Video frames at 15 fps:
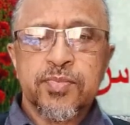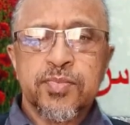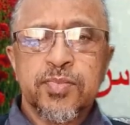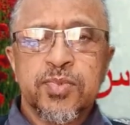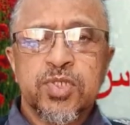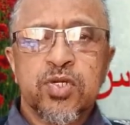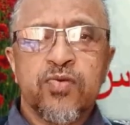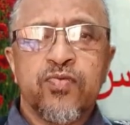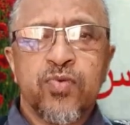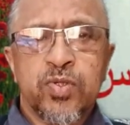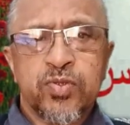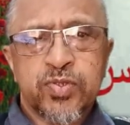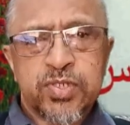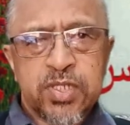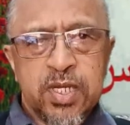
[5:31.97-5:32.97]
So if you want to
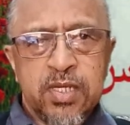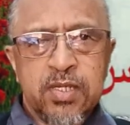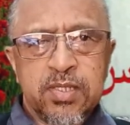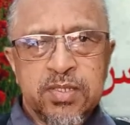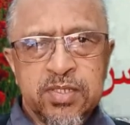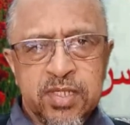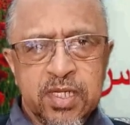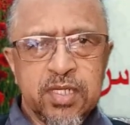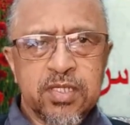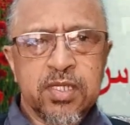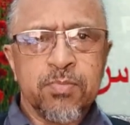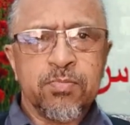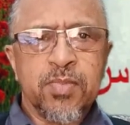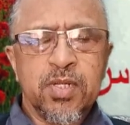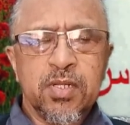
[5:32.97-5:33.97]
say drink the
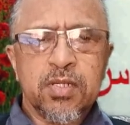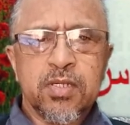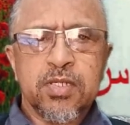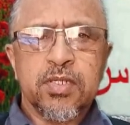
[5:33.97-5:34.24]
milk,